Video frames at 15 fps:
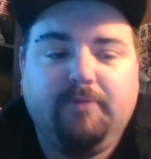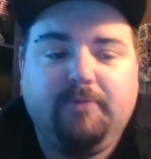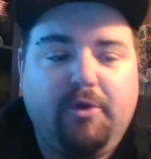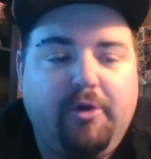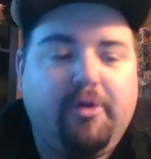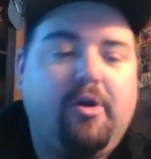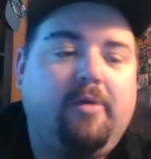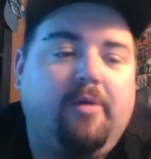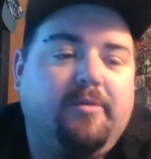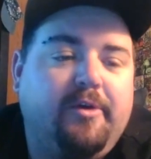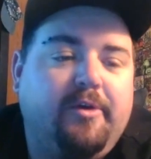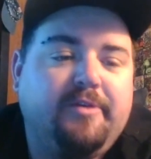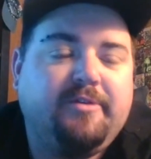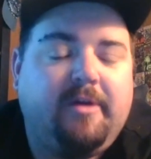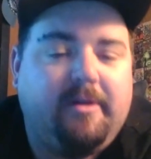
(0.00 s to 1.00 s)

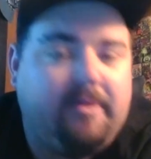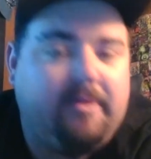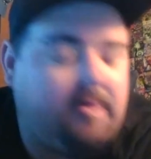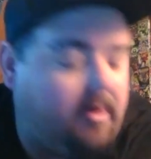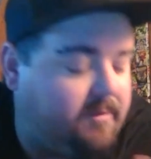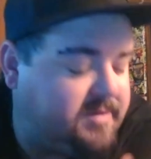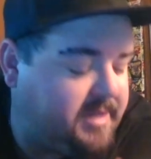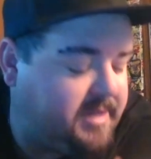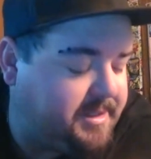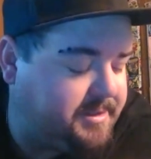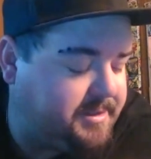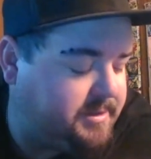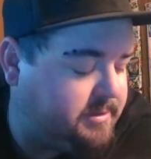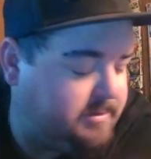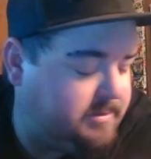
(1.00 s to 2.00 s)
her side of the
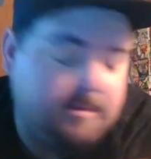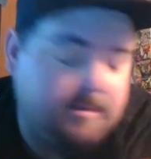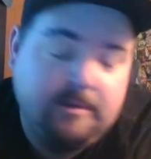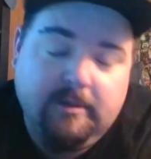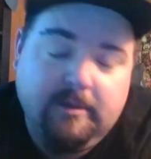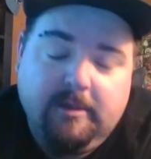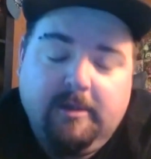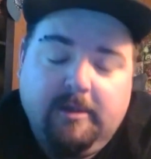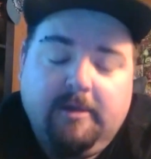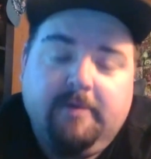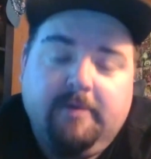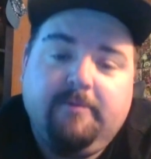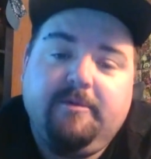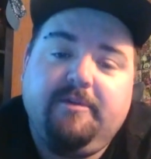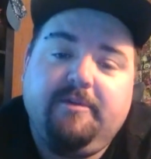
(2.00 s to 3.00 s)
conversations with
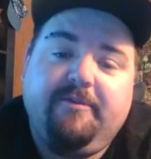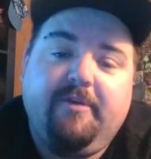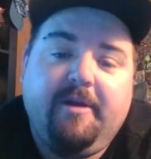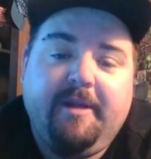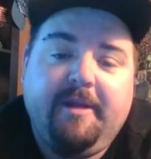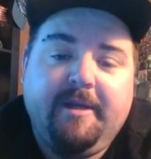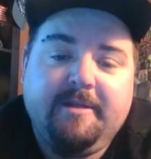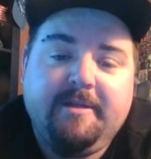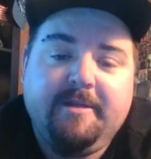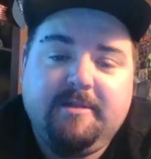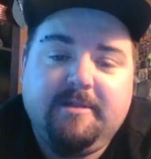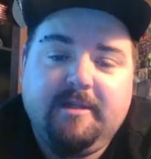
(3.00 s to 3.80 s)
the finance,